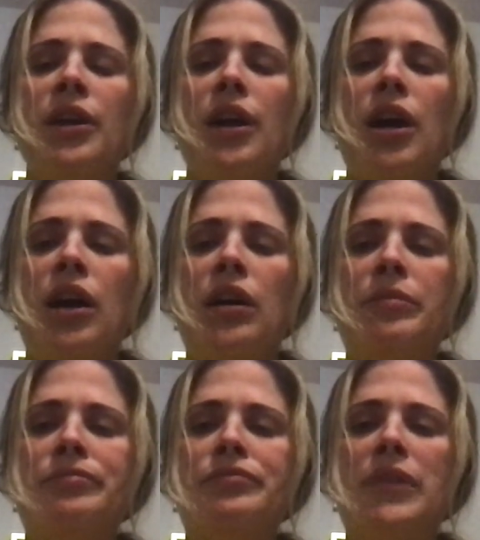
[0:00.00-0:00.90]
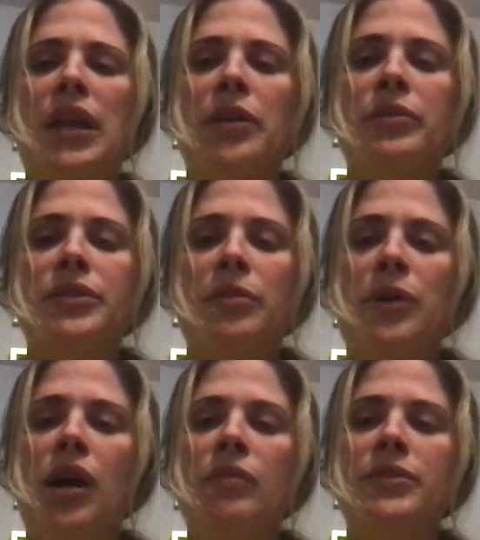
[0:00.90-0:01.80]
And it was her
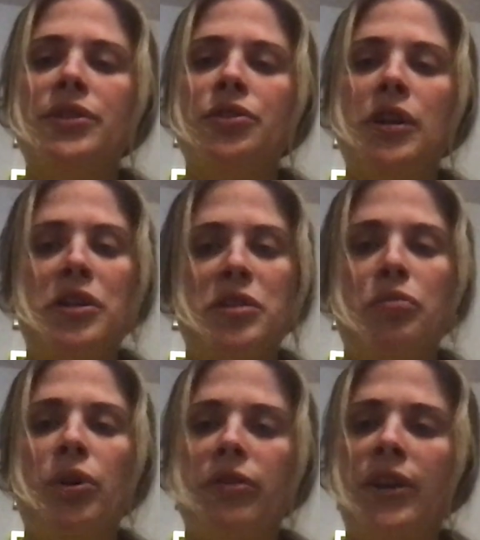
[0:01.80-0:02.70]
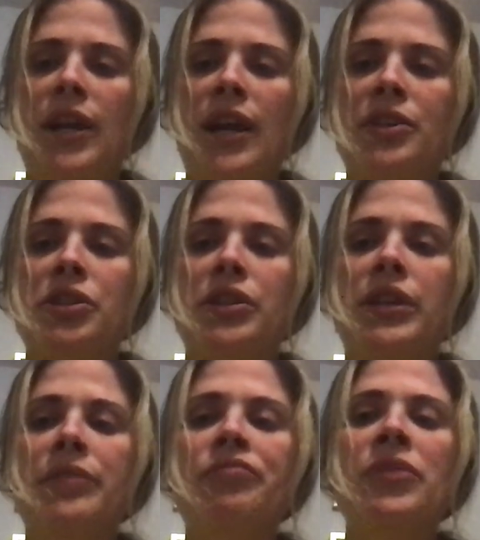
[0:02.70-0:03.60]
mom's estranged boyfriend,
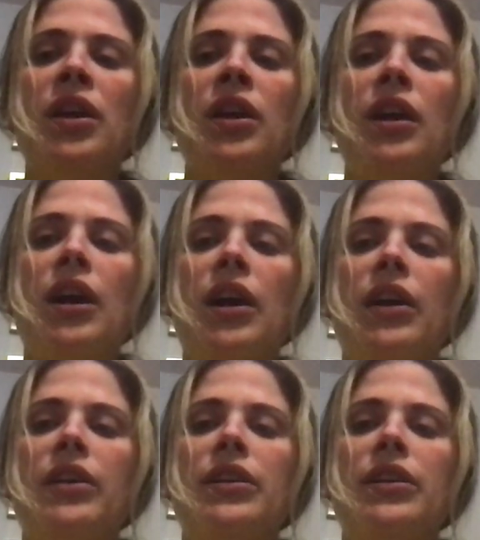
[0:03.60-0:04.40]
actually. Uh,